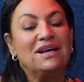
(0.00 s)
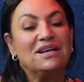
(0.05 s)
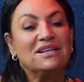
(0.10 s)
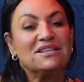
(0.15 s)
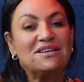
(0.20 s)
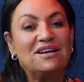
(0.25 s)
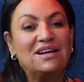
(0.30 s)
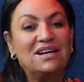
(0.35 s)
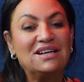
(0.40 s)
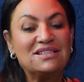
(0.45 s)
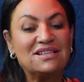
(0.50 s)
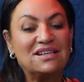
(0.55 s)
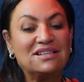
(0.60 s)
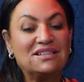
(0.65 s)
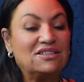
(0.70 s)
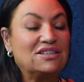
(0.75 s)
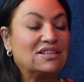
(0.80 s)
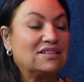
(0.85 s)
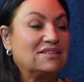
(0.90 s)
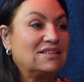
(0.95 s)
So I said,
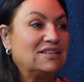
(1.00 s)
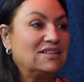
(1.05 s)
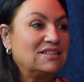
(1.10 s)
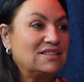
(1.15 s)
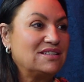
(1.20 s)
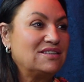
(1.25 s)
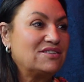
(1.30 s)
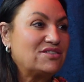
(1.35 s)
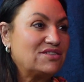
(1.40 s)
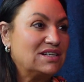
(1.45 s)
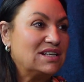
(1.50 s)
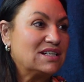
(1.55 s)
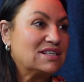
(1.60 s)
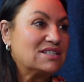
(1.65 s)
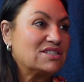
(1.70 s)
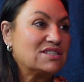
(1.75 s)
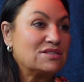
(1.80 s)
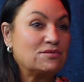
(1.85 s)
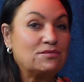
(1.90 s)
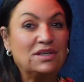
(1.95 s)
look, got the 3
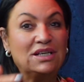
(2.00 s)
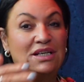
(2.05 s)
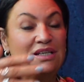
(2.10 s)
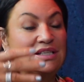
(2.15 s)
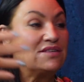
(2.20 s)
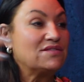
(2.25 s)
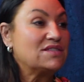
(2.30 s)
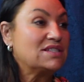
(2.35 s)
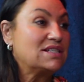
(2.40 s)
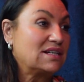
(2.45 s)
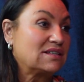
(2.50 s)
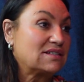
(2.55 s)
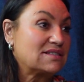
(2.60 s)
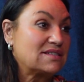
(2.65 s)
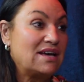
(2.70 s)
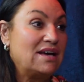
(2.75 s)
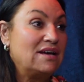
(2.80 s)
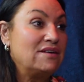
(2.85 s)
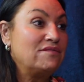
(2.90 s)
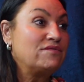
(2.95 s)
editors, and we need to have sex
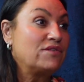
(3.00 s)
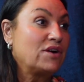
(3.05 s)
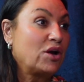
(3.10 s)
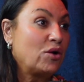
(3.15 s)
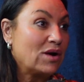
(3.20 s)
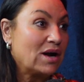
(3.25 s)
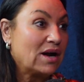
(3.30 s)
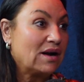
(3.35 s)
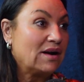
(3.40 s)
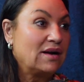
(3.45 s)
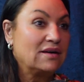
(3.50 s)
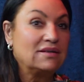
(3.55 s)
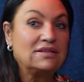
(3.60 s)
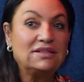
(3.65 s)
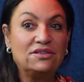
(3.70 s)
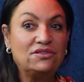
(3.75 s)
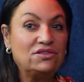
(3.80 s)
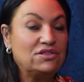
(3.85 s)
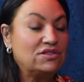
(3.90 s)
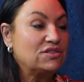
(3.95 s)
everywhere.
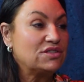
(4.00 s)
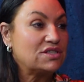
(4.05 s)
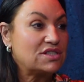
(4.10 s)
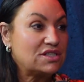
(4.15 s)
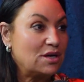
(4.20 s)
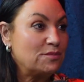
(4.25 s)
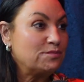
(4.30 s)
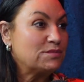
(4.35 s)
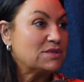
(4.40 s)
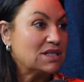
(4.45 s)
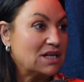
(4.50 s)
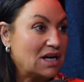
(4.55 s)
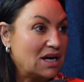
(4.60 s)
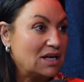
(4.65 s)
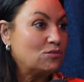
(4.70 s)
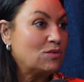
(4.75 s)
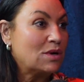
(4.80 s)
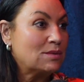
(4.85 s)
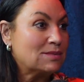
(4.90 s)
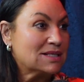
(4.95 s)
You stop
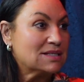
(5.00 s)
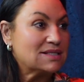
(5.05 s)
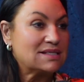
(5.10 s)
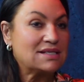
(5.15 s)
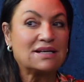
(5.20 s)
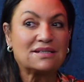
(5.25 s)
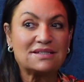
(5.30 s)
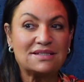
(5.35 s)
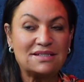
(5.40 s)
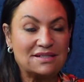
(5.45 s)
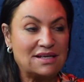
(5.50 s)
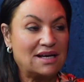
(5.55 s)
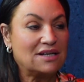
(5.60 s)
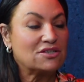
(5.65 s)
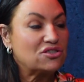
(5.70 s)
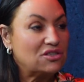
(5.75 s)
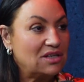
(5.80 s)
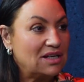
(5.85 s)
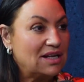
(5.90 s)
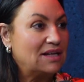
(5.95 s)
denying women sex,
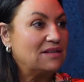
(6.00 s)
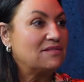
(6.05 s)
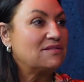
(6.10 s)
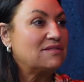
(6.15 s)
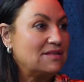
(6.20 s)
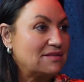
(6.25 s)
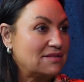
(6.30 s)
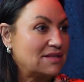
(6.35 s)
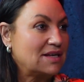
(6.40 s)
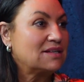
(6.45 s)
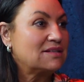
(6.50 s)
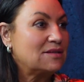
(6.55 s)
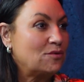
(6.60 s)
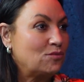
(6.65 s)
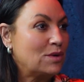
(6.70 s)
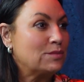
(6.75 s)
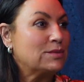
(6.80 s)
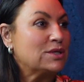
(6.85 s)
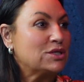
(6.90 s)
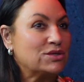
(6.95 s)
natural, healthy thing that
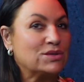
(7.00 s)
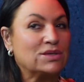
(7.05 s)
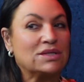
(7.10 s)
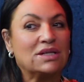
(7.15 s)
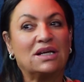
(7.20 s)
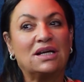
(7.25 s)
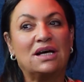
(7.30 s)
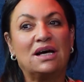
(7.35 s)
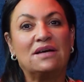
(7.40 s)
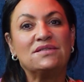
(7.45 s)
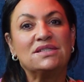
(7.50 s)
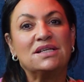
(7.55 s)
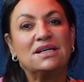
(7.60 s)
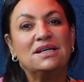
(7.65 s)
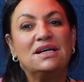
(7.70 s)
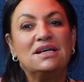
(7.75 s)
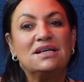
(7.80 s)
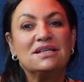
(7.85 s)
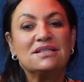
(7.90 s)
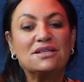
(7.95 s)
women do in their lives.
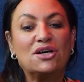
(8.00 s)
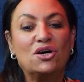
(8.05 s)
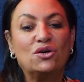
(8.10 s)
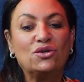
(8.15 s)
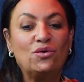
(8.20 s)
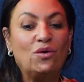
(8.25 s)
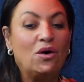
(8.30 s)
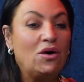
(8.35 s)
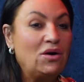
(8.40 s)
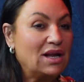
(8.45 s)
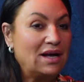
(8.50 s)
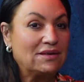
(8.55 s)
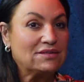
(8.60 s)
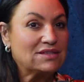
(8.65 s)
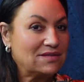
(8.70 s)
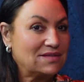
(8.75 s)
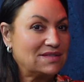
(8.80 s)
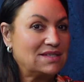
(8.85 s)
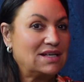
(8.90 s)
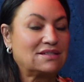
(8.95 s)
So you all have to
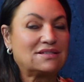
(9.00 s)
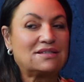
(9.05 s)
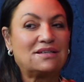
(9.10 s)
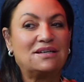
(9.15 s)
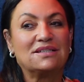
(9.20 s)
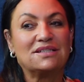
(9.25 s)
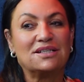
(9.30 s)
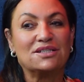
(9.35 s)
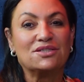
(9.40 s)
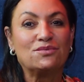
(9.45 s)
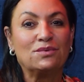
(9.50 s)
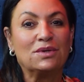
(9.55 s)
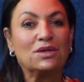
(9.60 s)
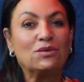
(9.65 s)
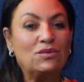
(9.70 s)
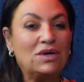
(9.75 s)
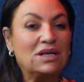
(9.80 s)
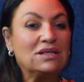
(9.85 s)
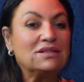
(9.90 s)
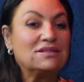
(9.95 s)
have sex content. Well, the
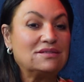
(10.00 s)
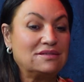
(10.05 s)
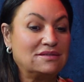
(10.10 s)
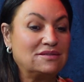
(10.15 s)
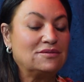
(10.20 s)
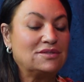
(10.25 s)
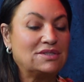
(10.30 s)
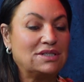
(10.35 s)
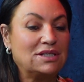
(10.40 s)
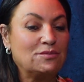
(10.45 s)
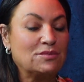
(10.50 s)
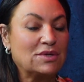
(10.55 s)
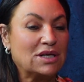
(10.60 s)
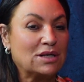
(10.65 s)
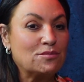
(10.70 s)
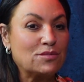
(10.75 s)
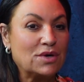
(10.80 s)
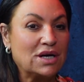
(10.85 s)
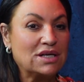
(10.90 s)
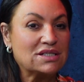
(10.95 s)
one team that
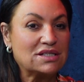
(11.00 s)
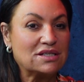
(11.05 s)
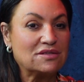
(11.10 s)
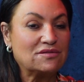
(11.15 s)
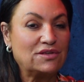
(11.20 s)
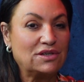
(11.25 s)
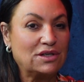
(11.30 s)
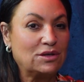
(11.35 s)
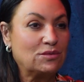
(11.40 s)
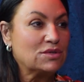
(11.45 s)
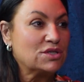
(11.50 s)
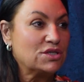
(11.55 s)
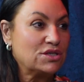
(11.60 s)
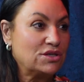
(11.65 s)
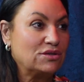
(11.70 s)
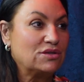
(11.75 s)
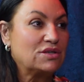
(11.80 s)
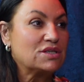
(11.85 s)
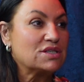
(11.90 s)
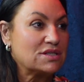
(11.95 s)
embraced it fully was You,
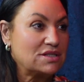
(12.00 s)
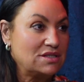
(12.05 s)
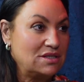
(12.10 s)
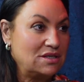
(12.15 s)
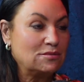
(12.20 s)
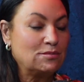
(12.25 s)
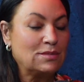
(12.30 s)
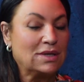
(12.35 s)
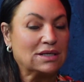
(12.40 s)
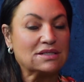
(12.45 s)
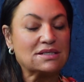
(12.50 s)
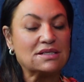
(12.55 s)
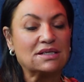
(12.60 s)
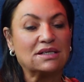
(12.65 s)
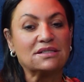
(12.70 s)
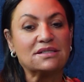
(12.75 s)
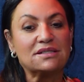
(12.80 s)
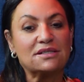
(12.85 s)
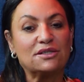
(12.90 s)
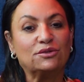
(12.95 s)
because it's a young
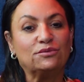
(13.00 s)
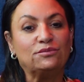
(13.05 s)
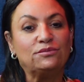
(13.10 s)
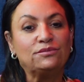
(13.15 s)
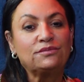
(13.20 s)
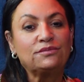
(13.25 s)
magazine. So